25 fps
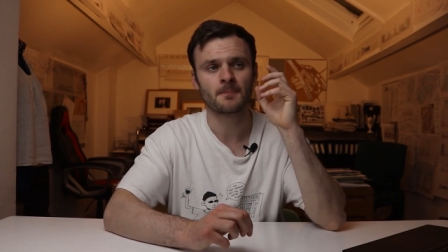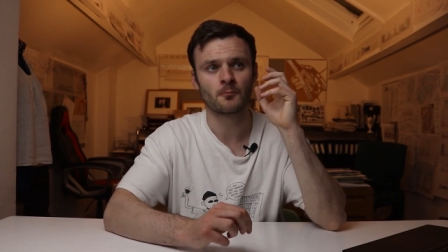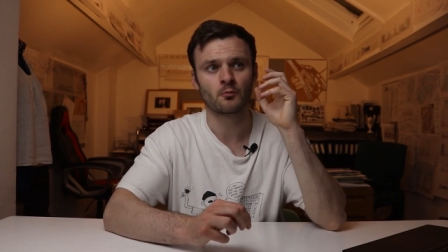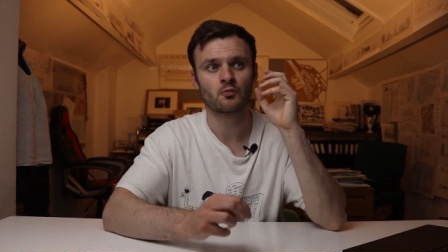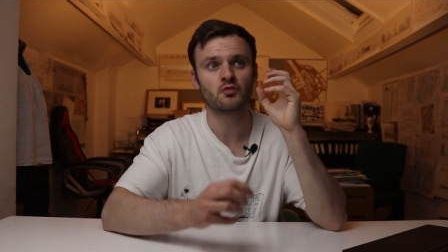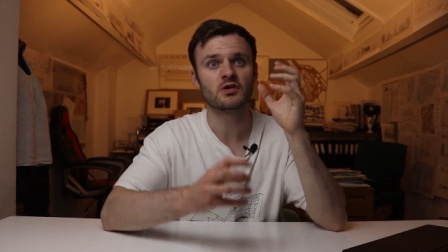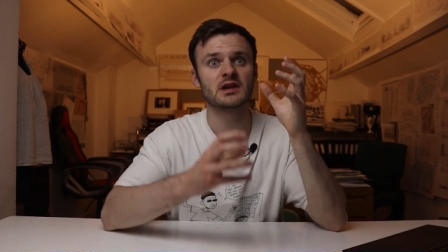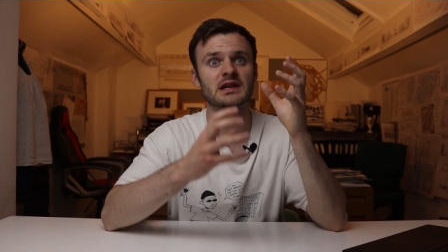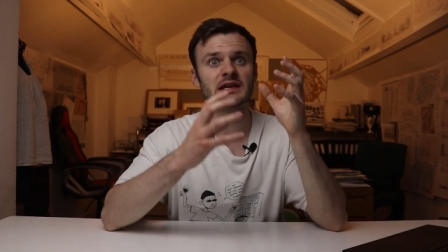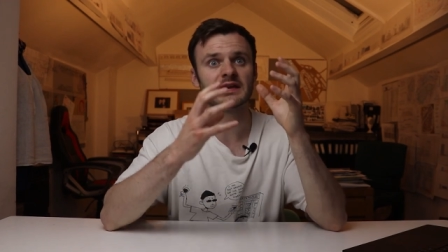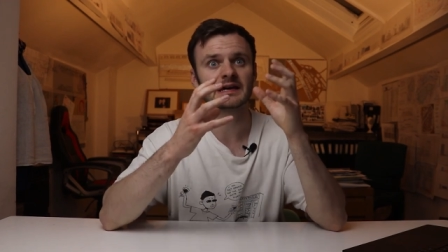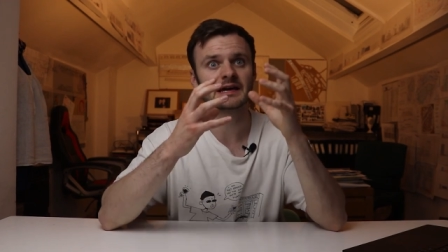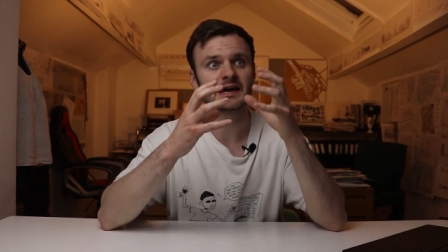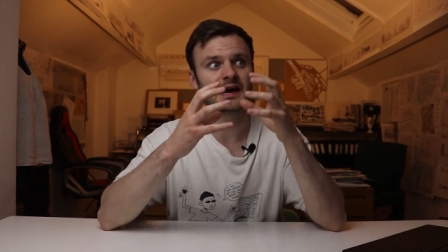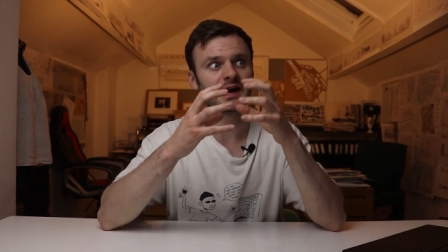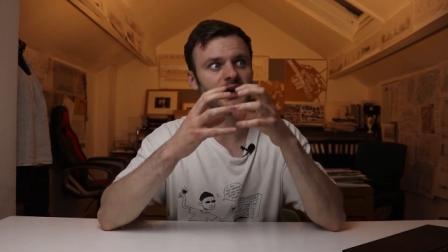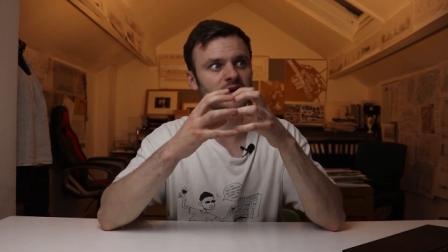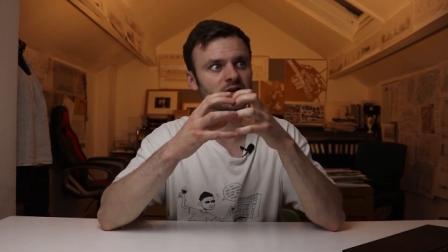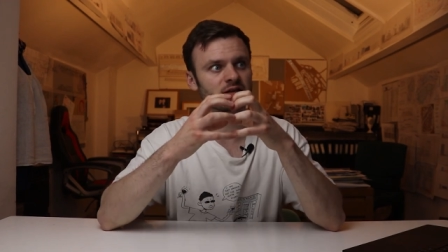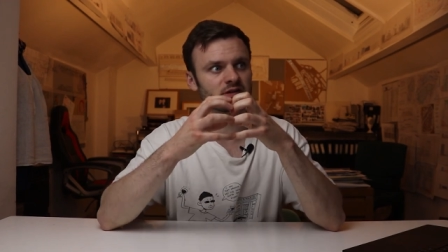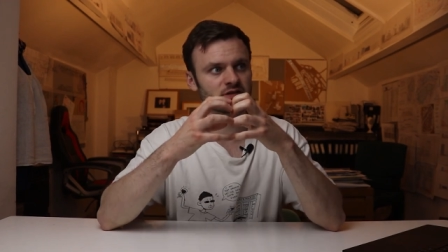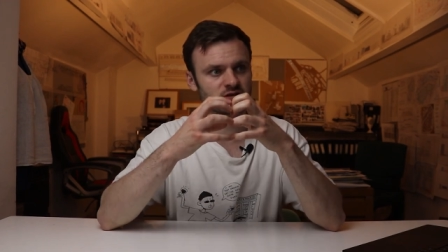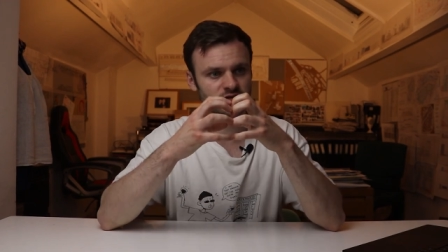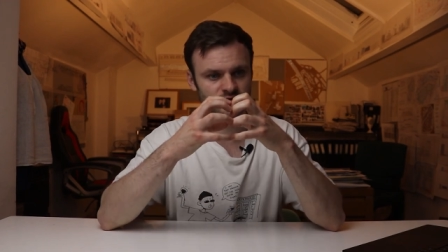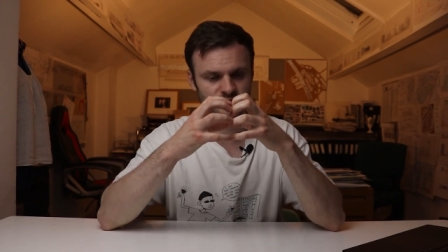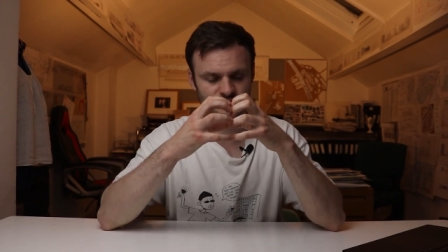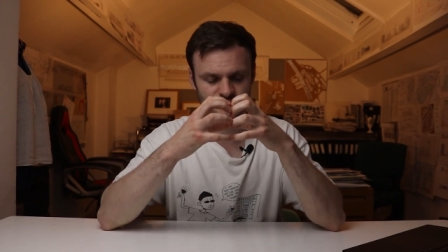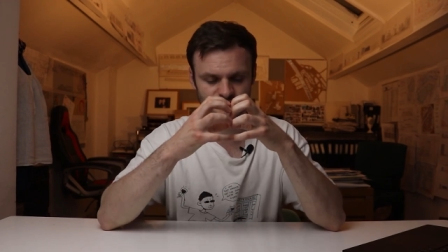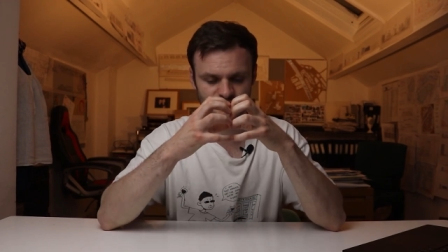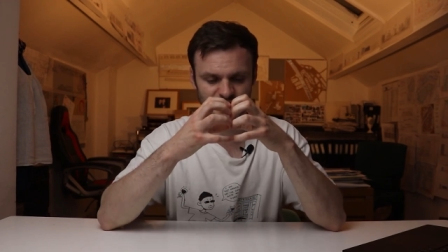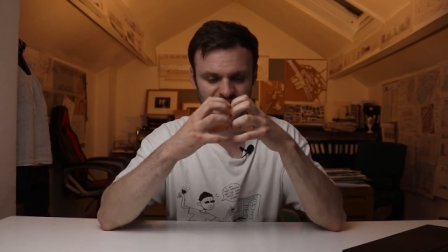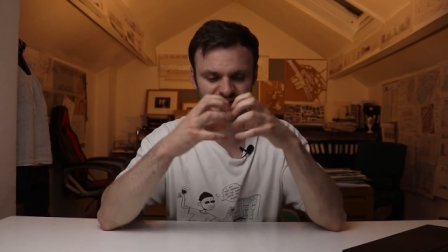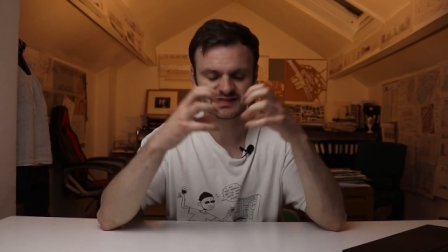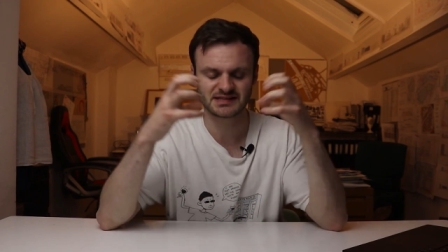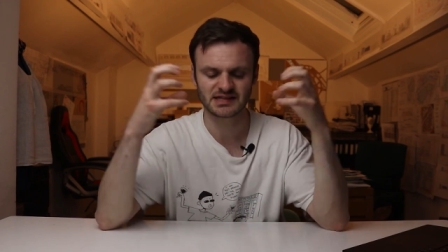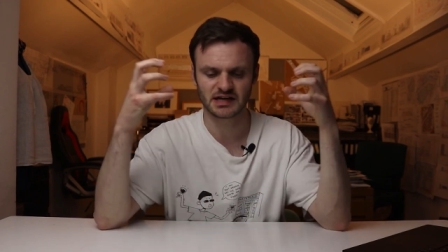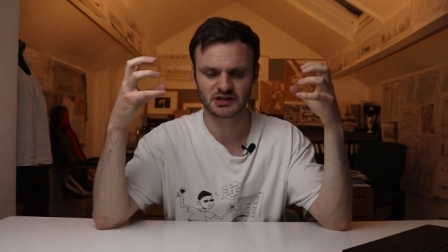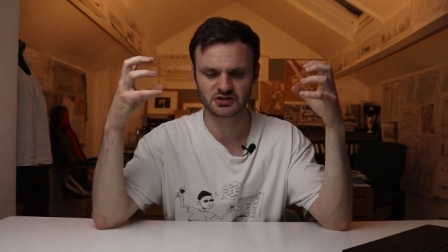really kind of
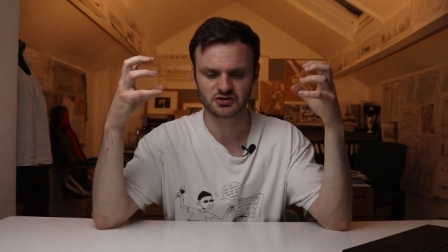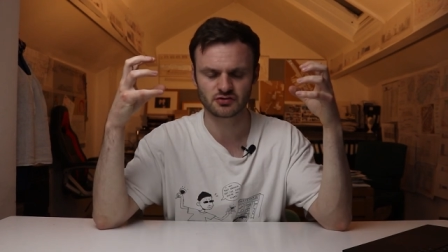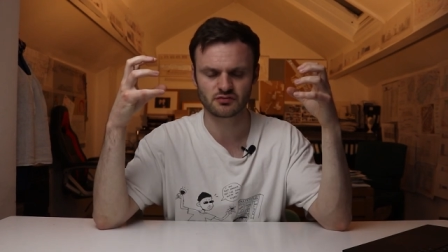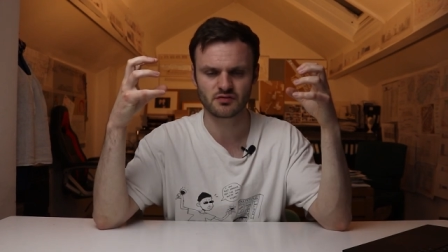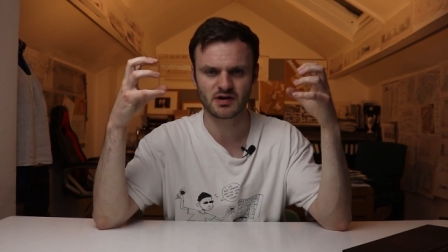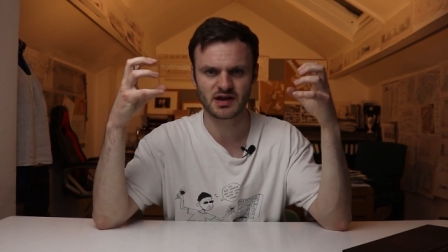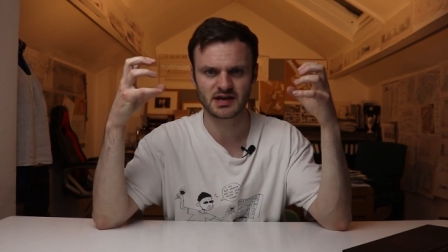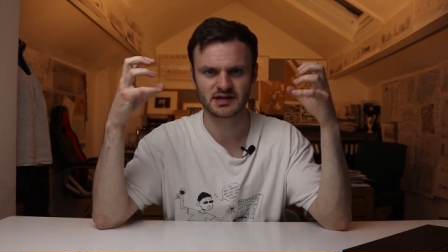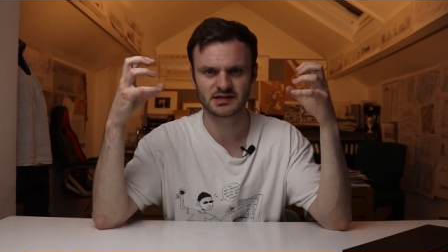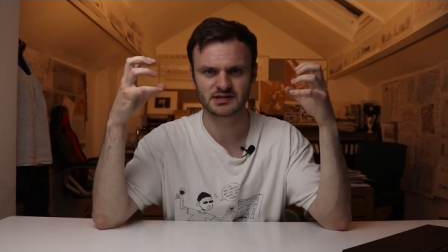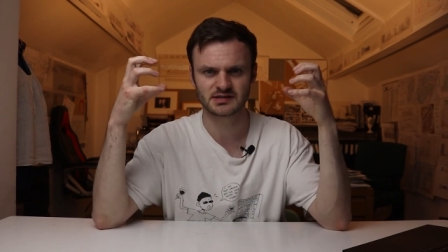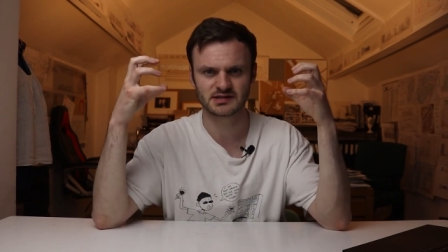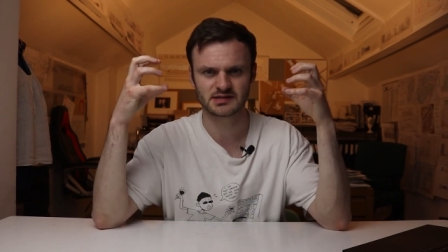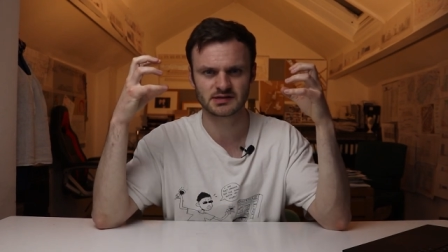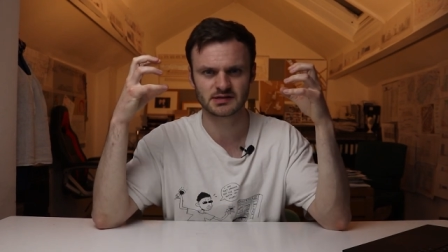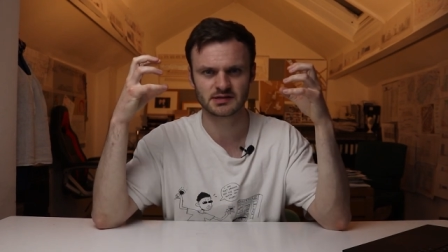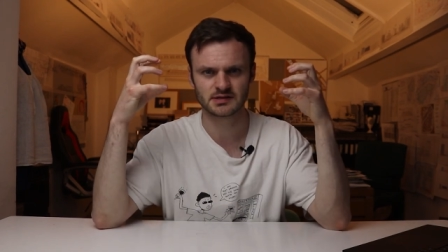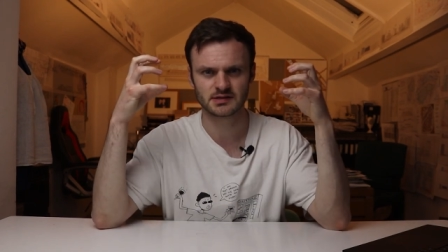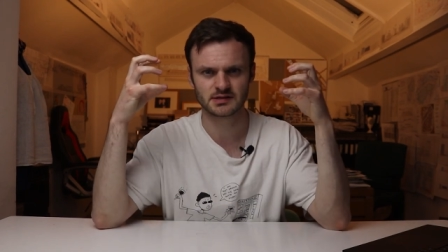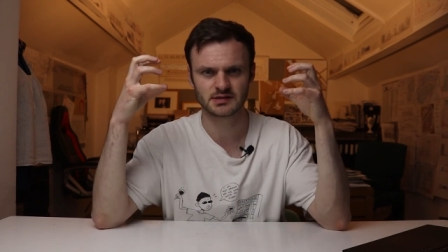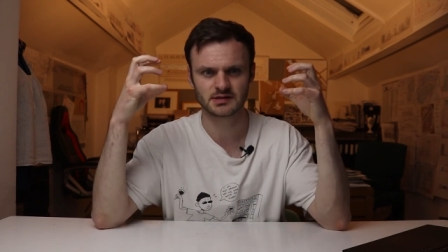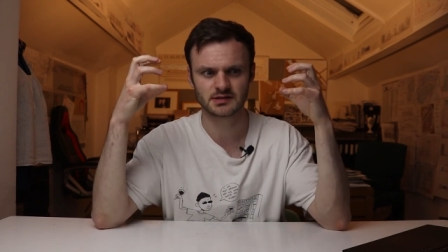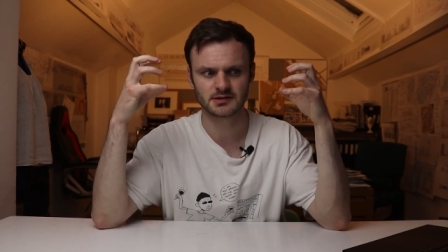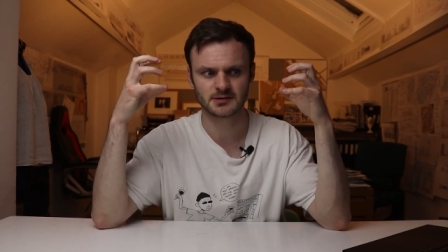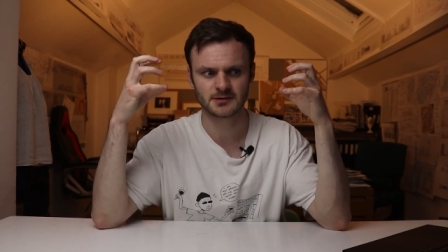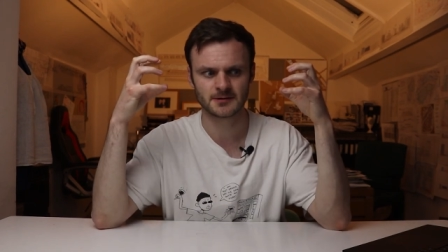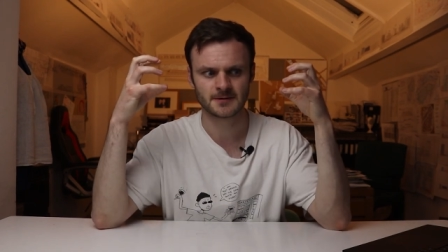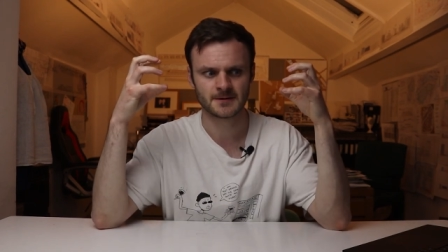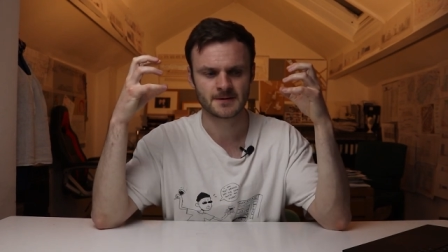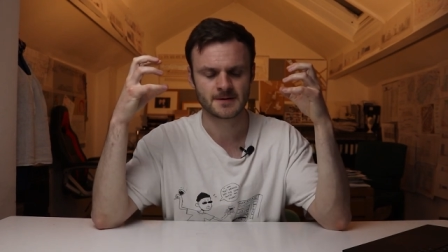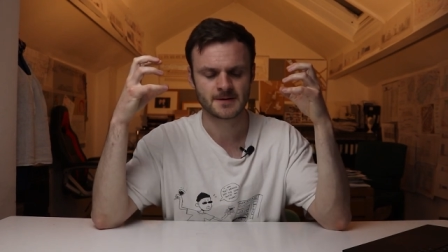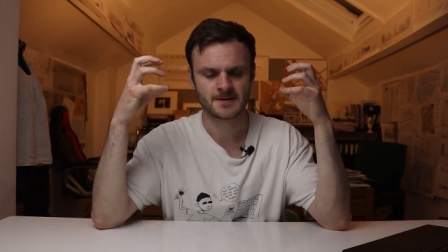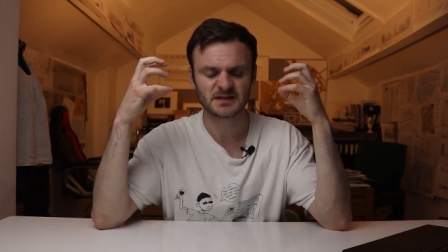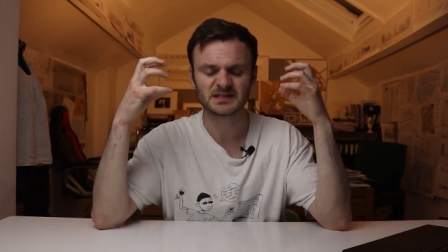exaggerates the